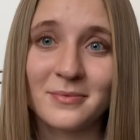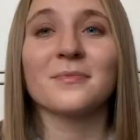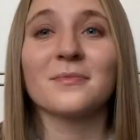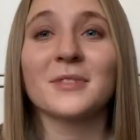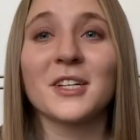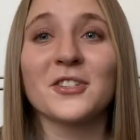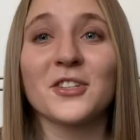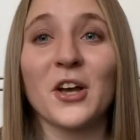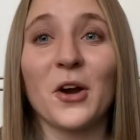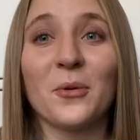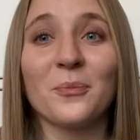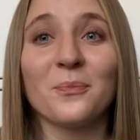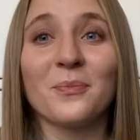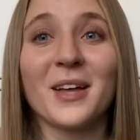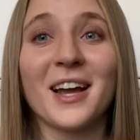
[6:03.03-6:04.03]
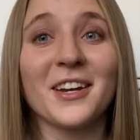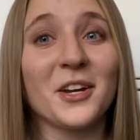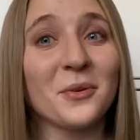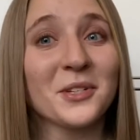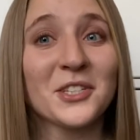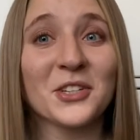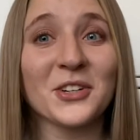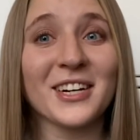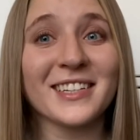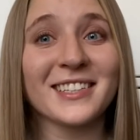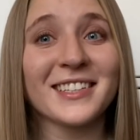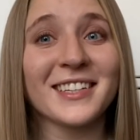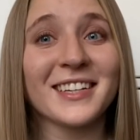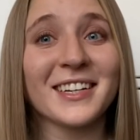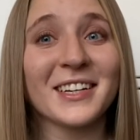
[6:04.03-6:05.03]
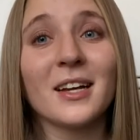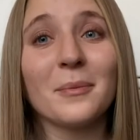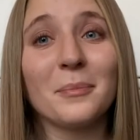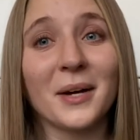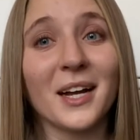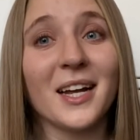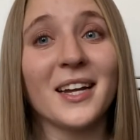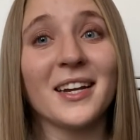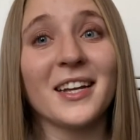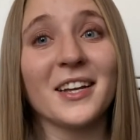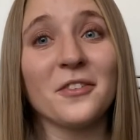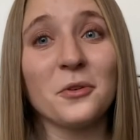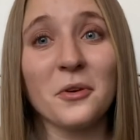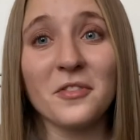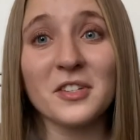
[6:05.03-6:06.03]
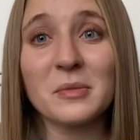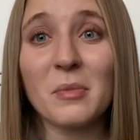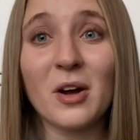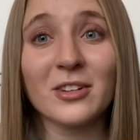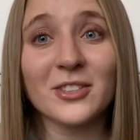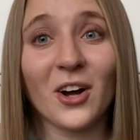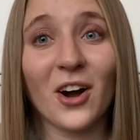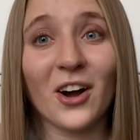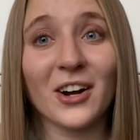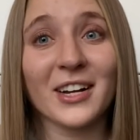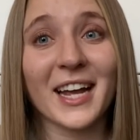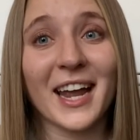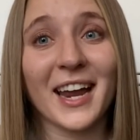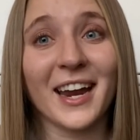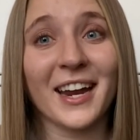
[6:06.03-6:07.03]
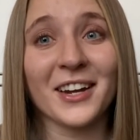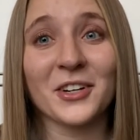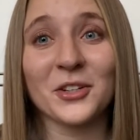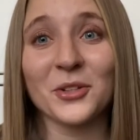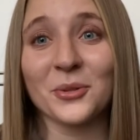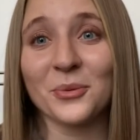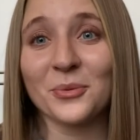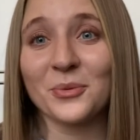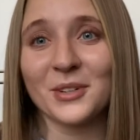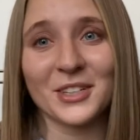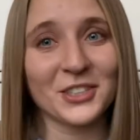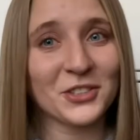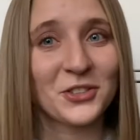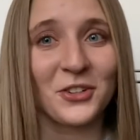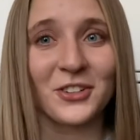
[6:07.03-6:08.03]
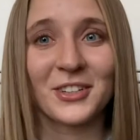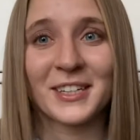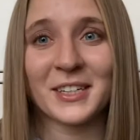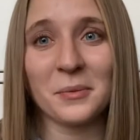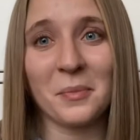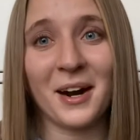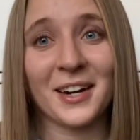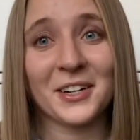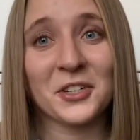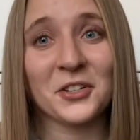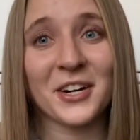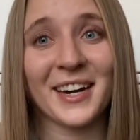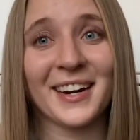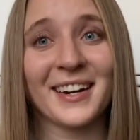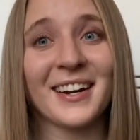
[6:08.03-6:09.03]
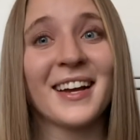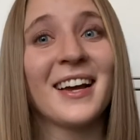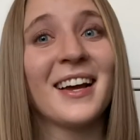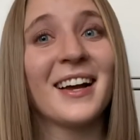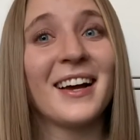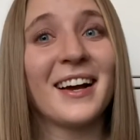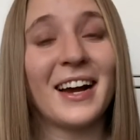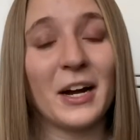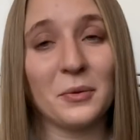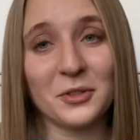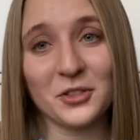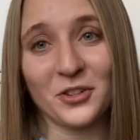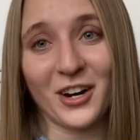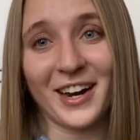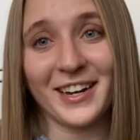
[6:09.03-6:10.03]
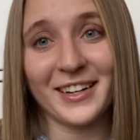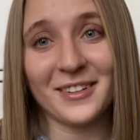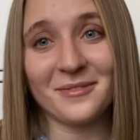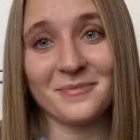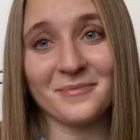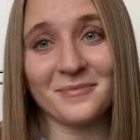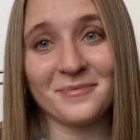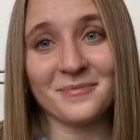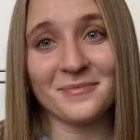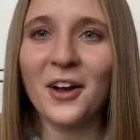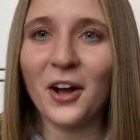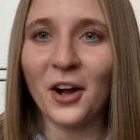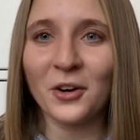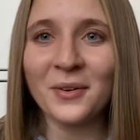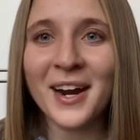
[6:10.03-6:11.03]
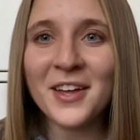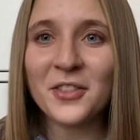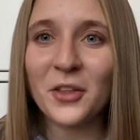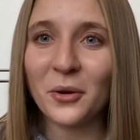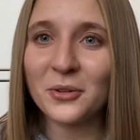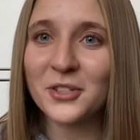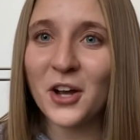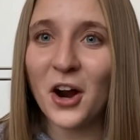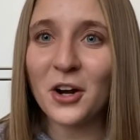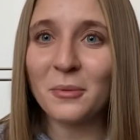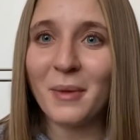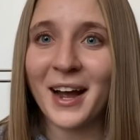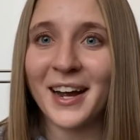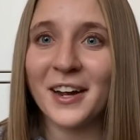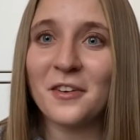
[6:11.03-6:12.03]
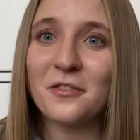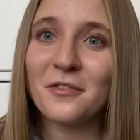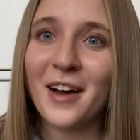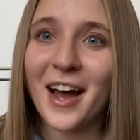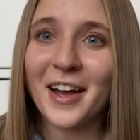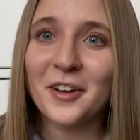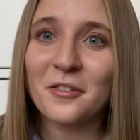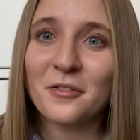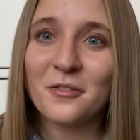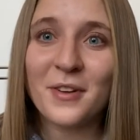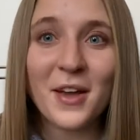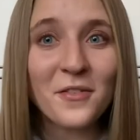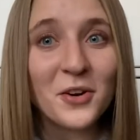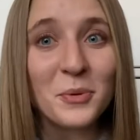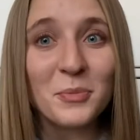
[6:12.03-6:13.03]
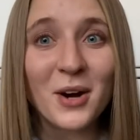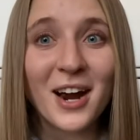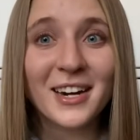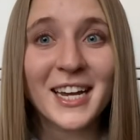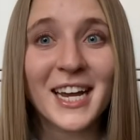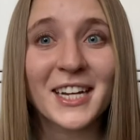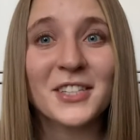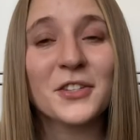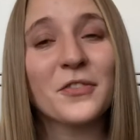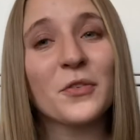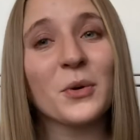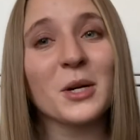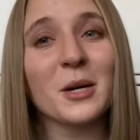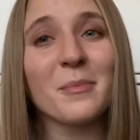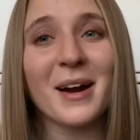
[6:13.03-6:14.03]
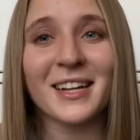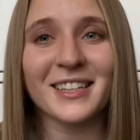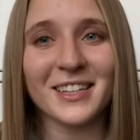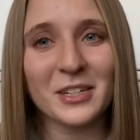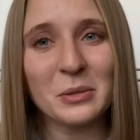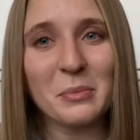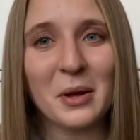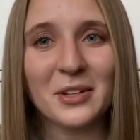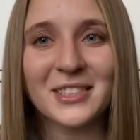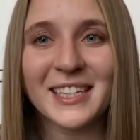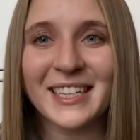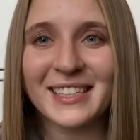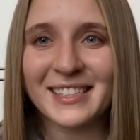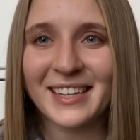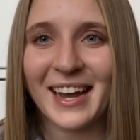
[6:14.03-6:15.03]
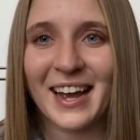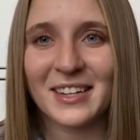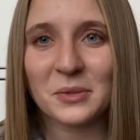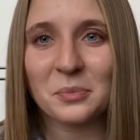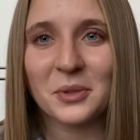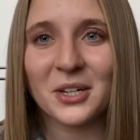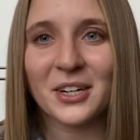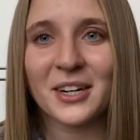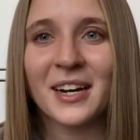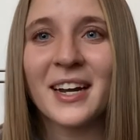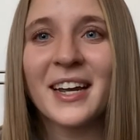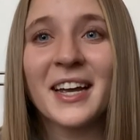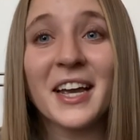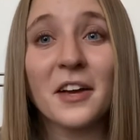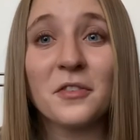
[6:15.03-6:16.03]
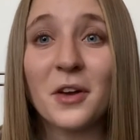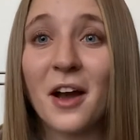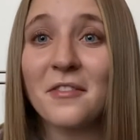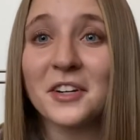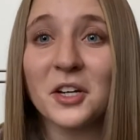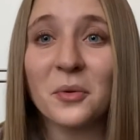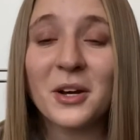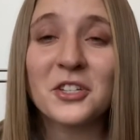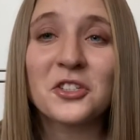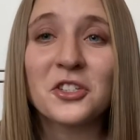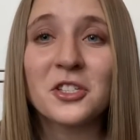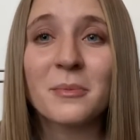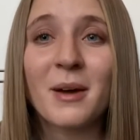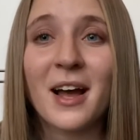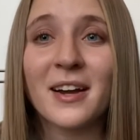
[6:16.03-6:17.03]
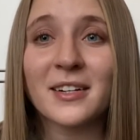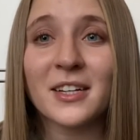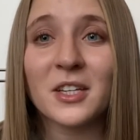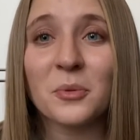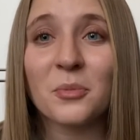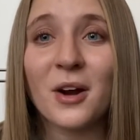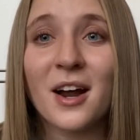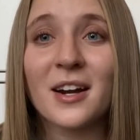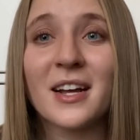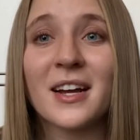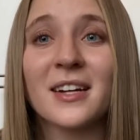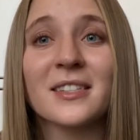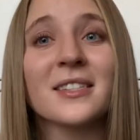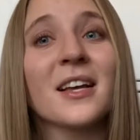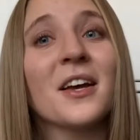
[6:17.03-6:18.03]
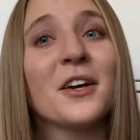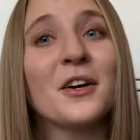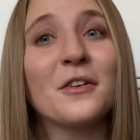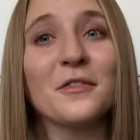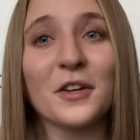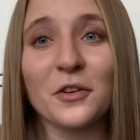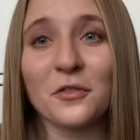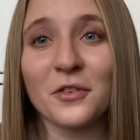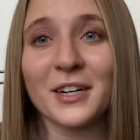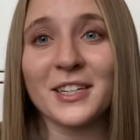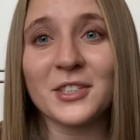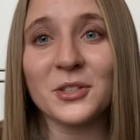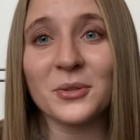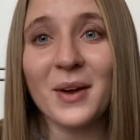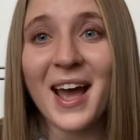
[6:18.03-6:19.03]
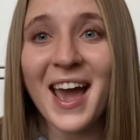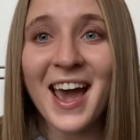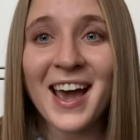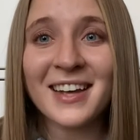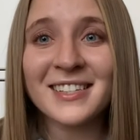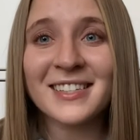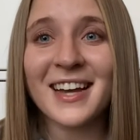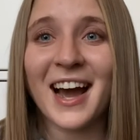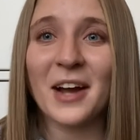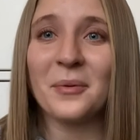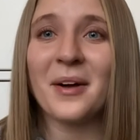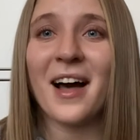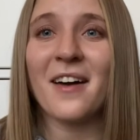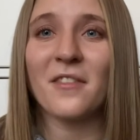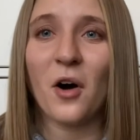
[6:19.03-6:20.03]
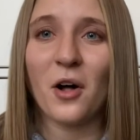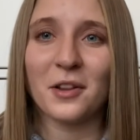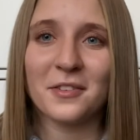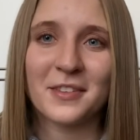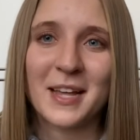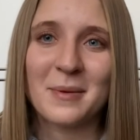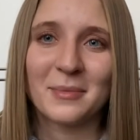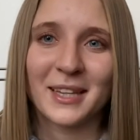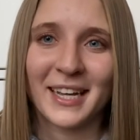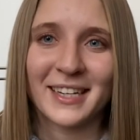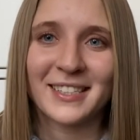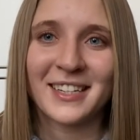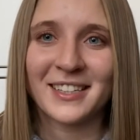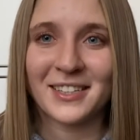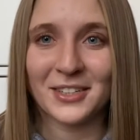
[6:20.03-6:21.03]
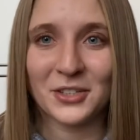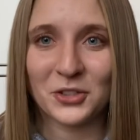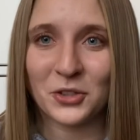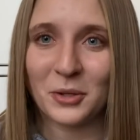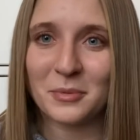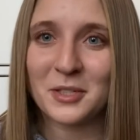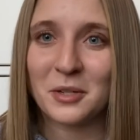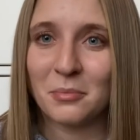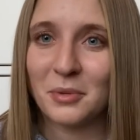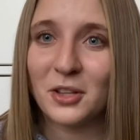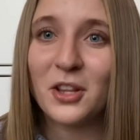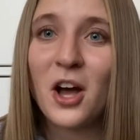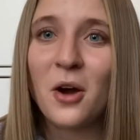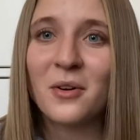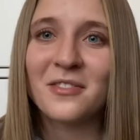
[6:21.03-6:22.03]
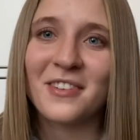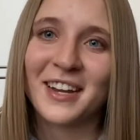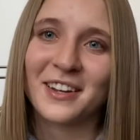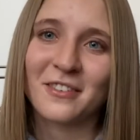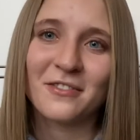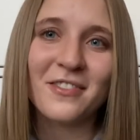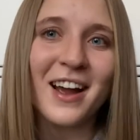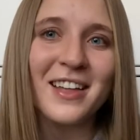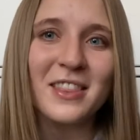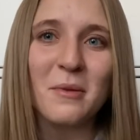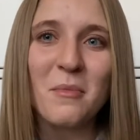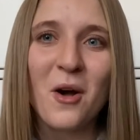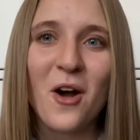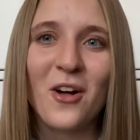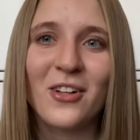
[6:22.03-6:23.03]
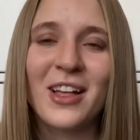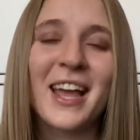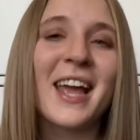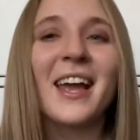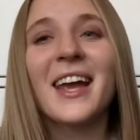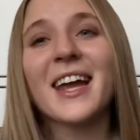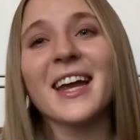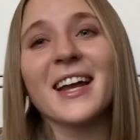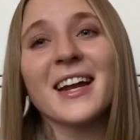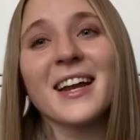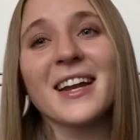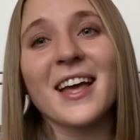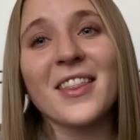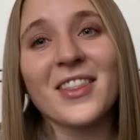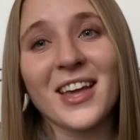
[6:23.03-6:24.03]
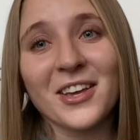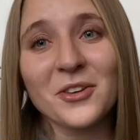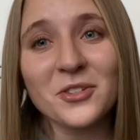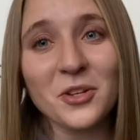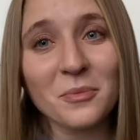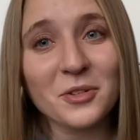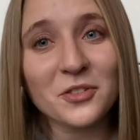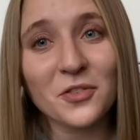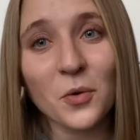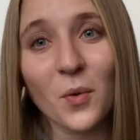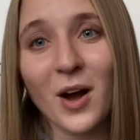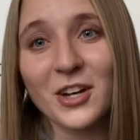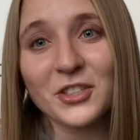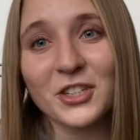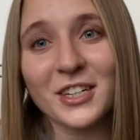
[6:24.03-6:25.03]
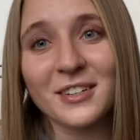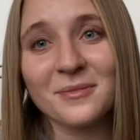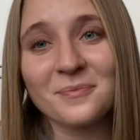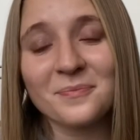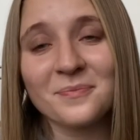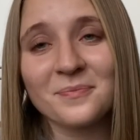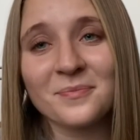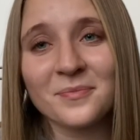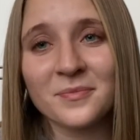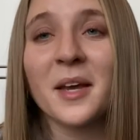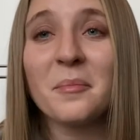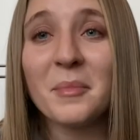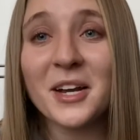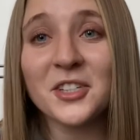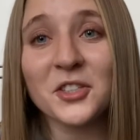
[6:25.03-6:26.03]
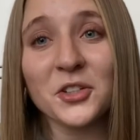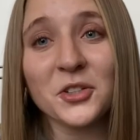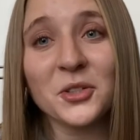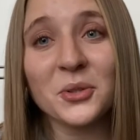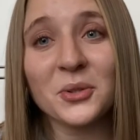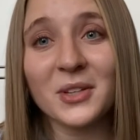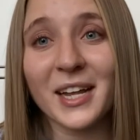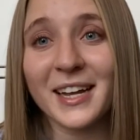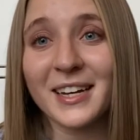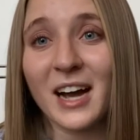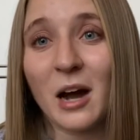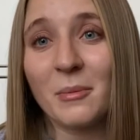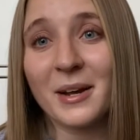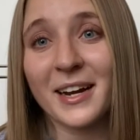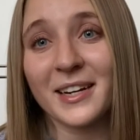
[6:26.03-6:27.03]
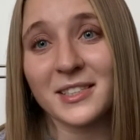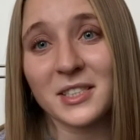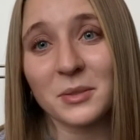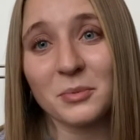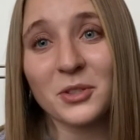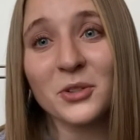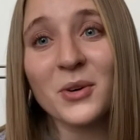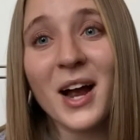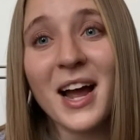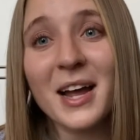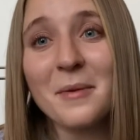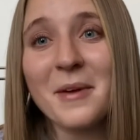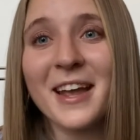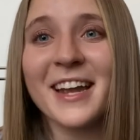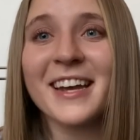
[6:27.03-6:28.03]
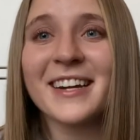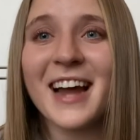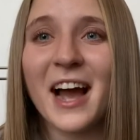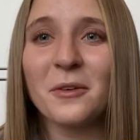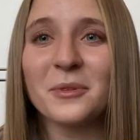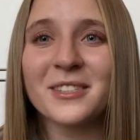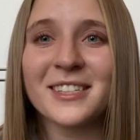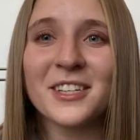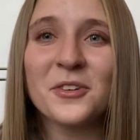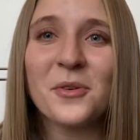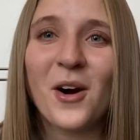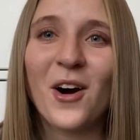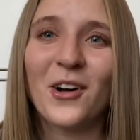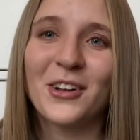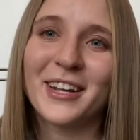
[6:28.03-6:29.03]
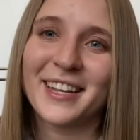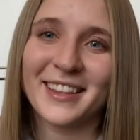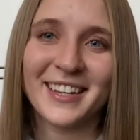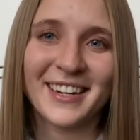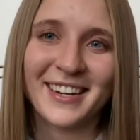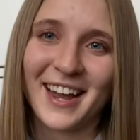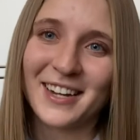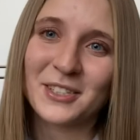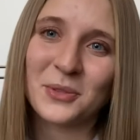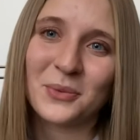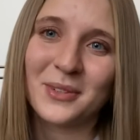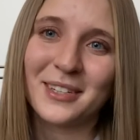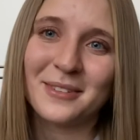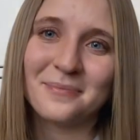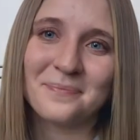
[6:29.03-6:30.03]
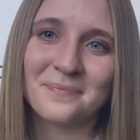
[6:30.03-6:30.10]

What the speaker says: So I know it's crazy, but if you have a small dog and you're really struggling to potty train, I would try it. All right, those are my 5 favorite products for my little Maltese Casper. If you have any questions about any of the products, feel free to ask. I will have all of them linked in the description below if I can find them all. And thank you so much for watching. Make sure to like, comment, and subscribe, and I will see you all in the next one.